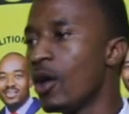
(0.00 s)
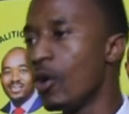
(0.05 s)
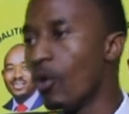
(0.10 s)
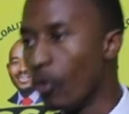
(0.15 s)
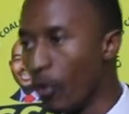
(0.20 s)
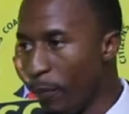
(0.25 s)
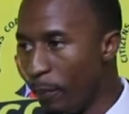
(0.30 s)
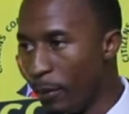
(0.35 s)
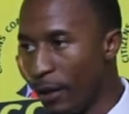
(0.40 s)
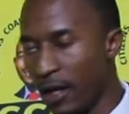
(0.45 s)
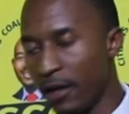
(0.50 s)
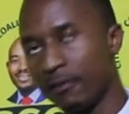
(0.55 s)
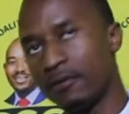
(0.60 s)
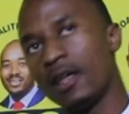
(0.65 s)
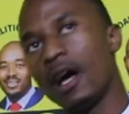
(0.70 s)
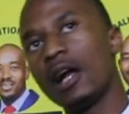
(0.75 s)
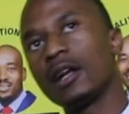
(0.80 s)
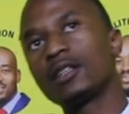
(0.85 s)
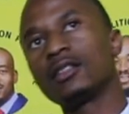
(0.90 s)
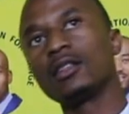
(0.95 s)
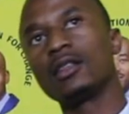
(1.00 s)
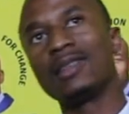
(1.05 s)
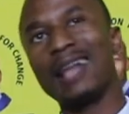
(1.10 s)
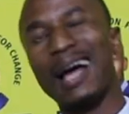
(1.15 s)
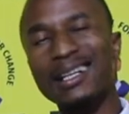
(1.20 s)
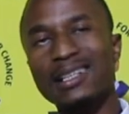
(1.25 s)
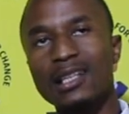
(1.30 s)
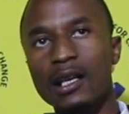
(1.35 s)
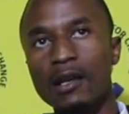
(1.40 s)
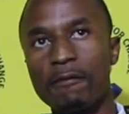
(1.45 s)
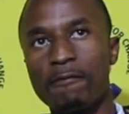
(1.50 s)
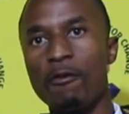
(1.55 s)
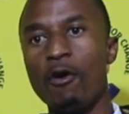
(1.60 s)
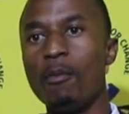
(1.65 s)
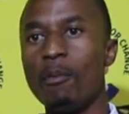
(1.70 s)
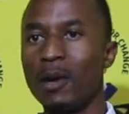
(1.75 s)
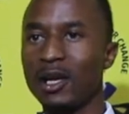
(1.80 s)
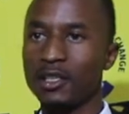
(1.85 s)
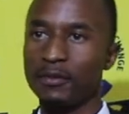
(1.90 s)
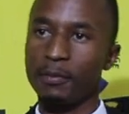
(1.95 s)
We believe that reform
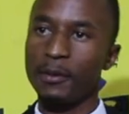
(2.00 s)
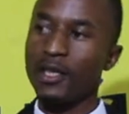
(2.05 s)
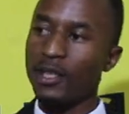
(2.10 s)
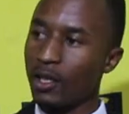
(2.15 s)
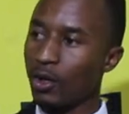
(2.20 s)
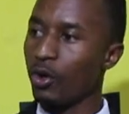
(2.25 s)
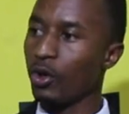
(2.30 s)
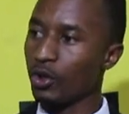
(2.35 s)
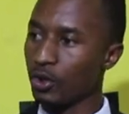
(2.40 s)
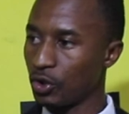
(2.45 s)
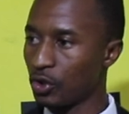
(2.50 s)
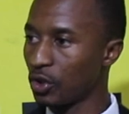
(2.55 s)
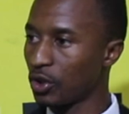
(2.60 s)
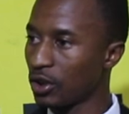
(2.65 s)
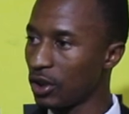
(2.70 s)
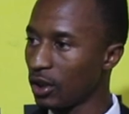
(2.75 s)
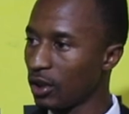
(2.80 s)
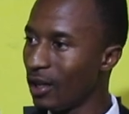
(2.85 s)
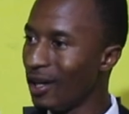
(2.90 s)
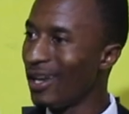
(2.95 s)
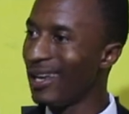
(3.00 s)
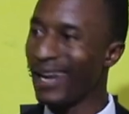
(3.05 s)
must be in the constitution.